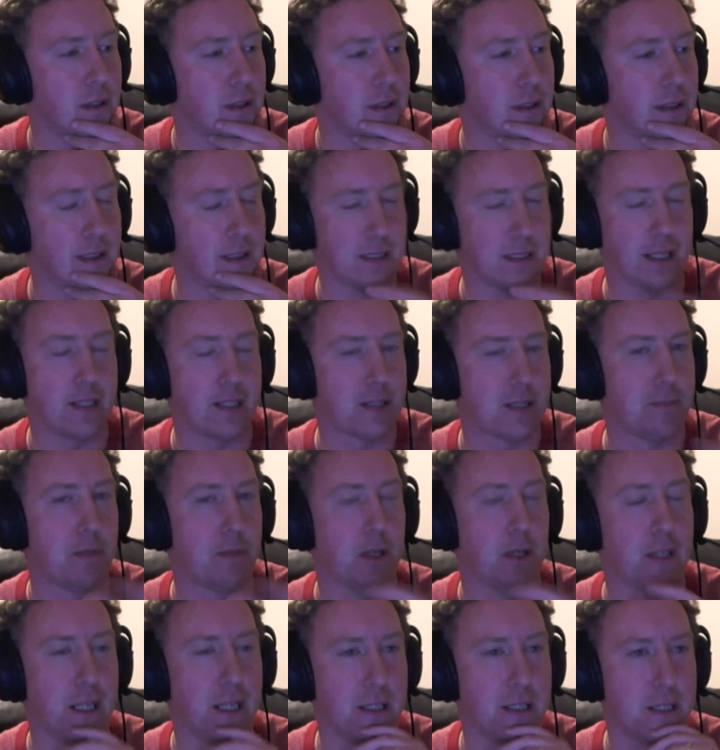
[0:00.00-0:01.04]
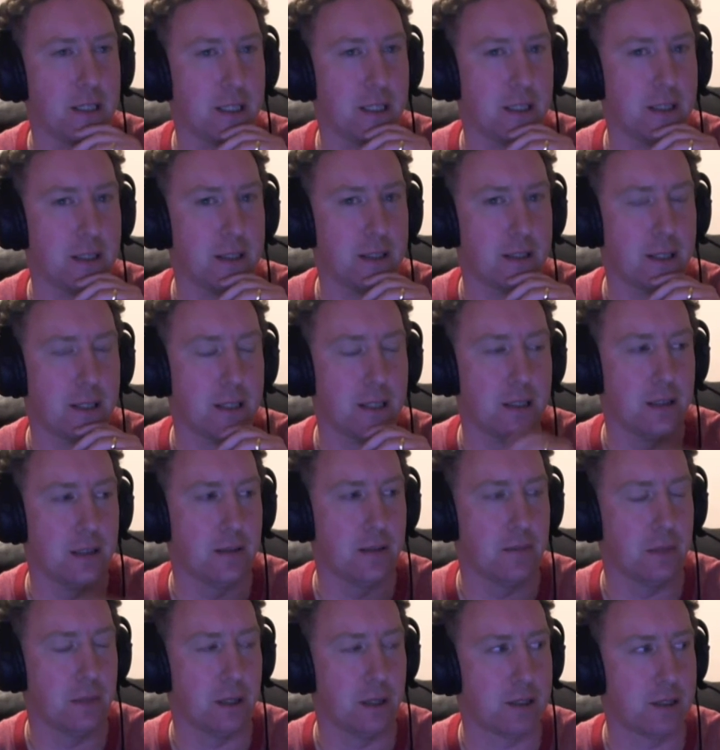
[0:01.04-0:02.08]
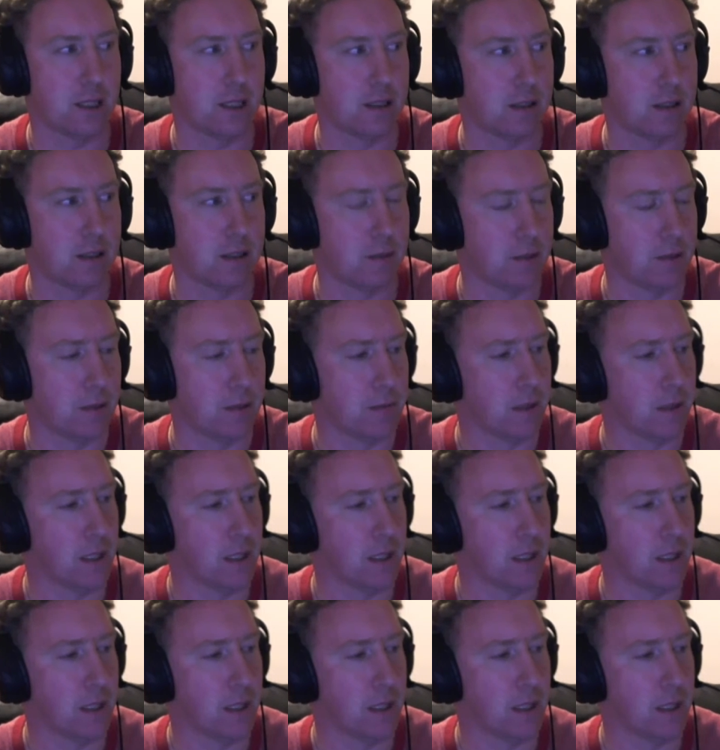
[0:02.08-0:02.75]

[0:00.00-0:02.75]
Because this is my uneducated side side coming up.